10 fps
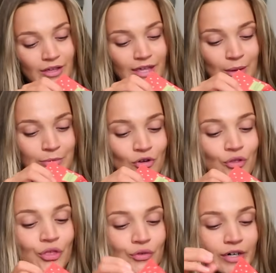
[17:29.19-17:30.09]
Okay, we've
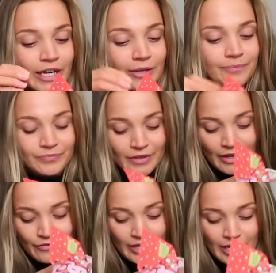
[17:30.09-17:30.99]
got three,
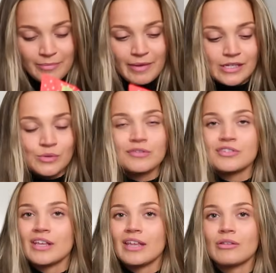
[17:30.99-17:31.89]
so like, I may as well
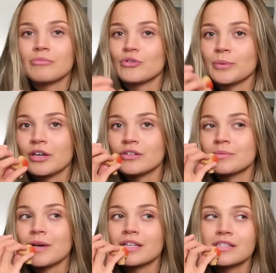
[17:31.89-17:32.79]
just eat them before we go to
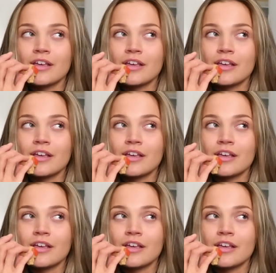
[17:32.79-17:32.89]
bed.